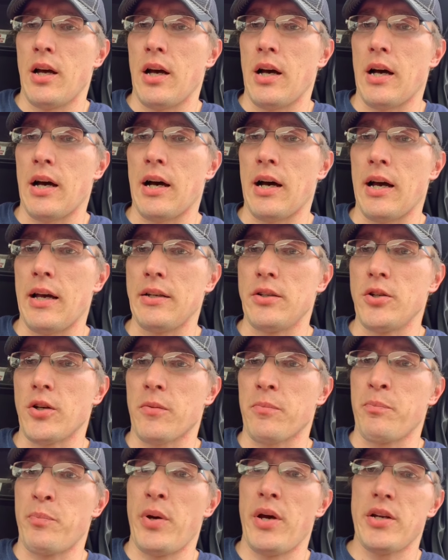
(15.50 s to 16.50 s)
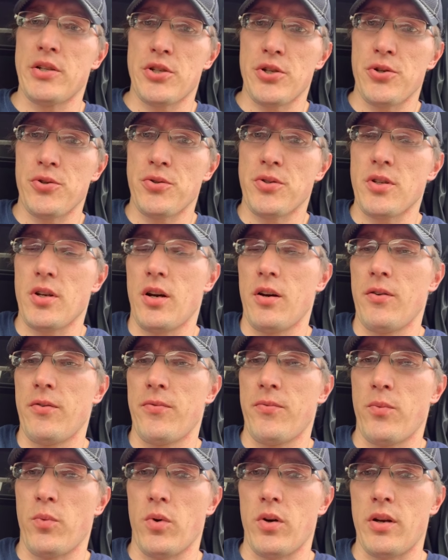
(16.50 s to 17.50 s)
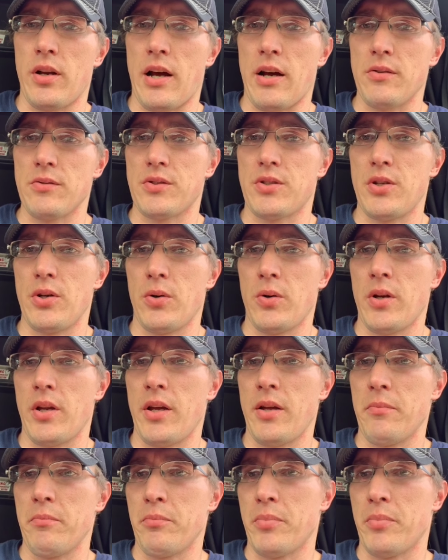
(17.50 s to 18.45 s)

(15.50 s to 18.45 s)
I took pictures of when I was doing it,